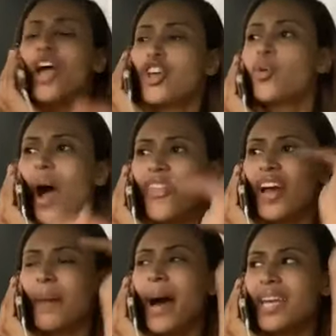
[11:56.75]
You are
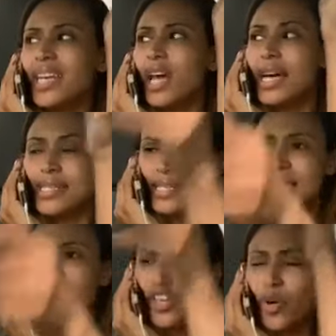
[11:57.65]
the
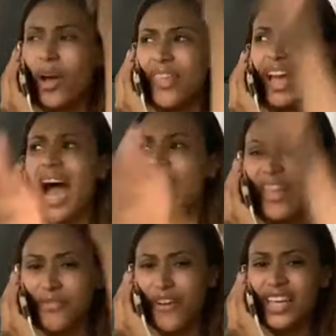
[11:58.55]
Gamandiasia. You are the God
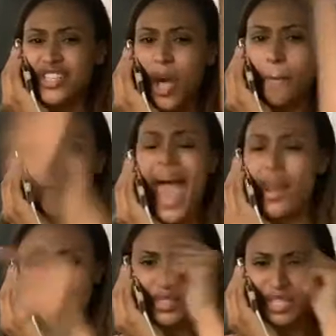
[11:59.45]
that fights our
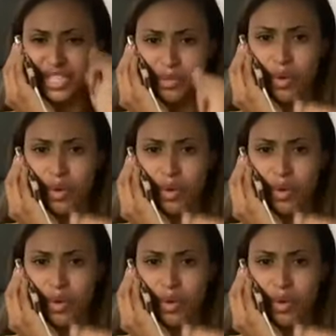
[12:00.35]
battles this